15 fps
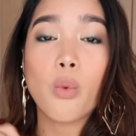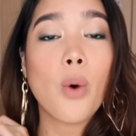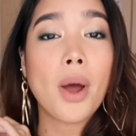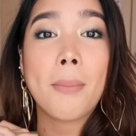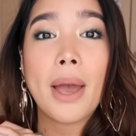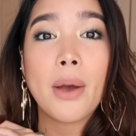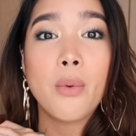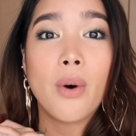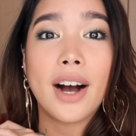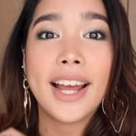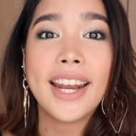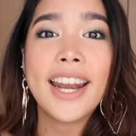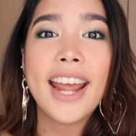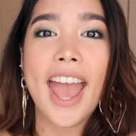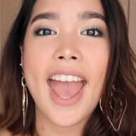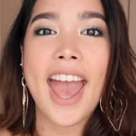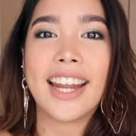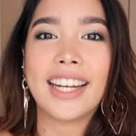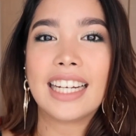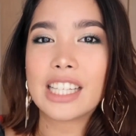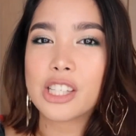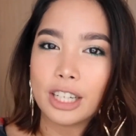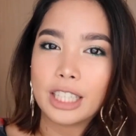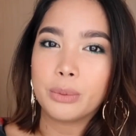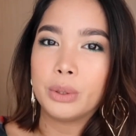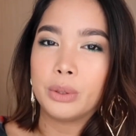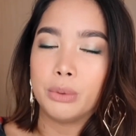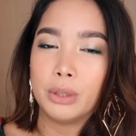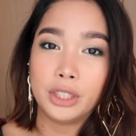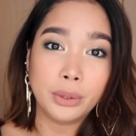one by one, and let's start
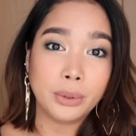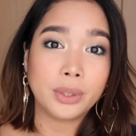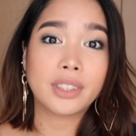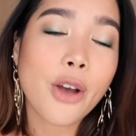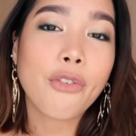with reduce.